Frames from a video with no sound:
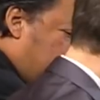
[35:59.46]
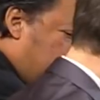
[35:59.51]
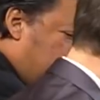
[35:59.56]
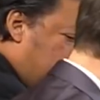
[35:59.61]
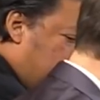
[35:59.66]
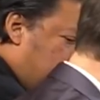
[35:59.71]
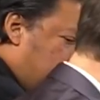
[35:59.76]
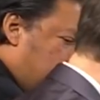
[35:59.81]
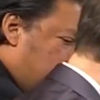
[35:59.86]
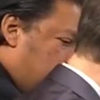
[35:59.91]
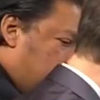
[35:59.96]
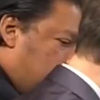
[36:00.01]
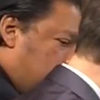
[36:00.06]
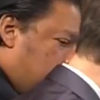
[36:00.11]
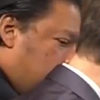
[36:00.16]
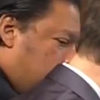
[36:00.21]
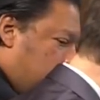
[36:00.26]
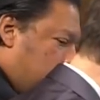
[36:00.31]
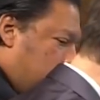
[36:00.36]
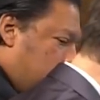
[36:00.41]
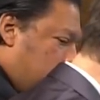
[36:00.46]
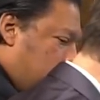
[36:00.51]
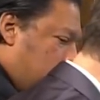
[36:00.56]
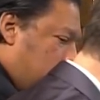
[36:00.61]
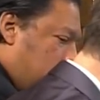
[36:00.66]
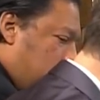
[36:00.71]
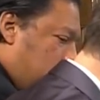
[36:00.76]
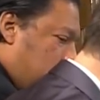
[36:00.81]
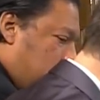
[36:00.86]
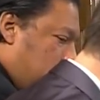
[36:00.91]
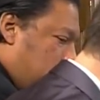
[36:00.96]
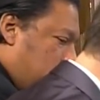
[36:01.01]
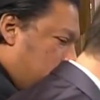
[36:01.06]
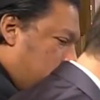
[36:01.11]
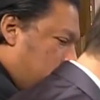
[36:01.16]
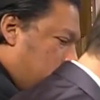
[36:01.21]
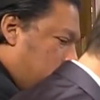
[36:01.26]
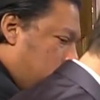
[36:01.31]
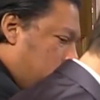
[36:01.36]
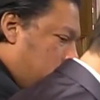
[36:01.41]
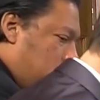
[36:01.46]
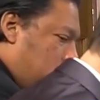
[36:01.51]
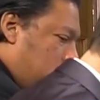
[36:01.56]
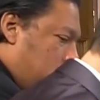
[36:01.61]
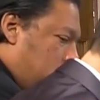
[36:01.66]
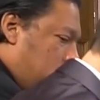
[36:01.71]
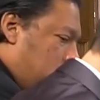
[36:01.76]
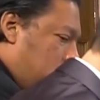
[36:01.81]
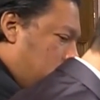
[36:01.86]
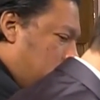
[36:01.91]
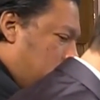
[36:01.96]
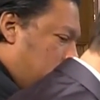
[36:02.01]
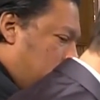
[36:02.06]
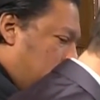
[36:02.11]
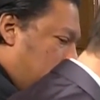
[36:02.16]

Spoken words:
[no speech]